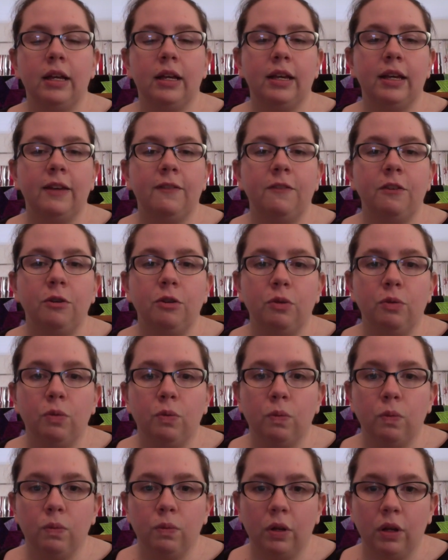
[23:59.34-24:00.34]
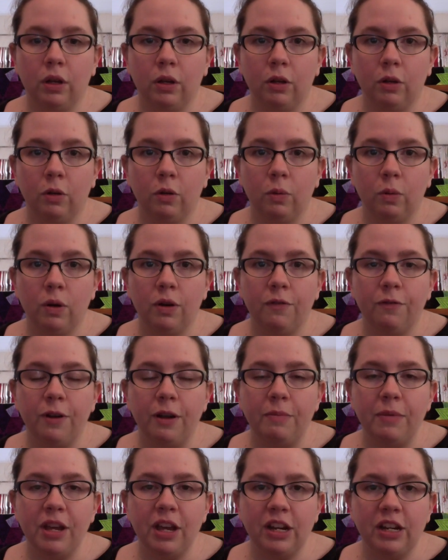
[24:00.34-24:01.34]
If you want to
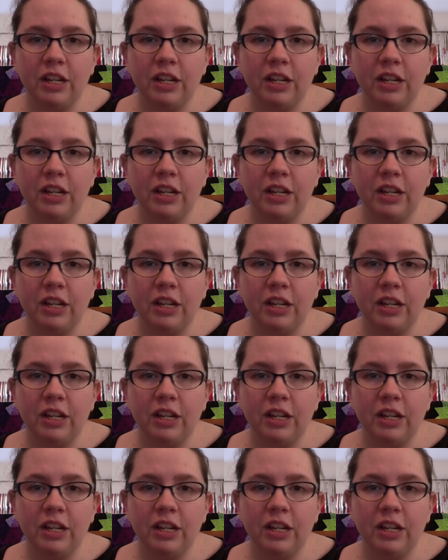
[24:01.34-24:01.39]
friend me on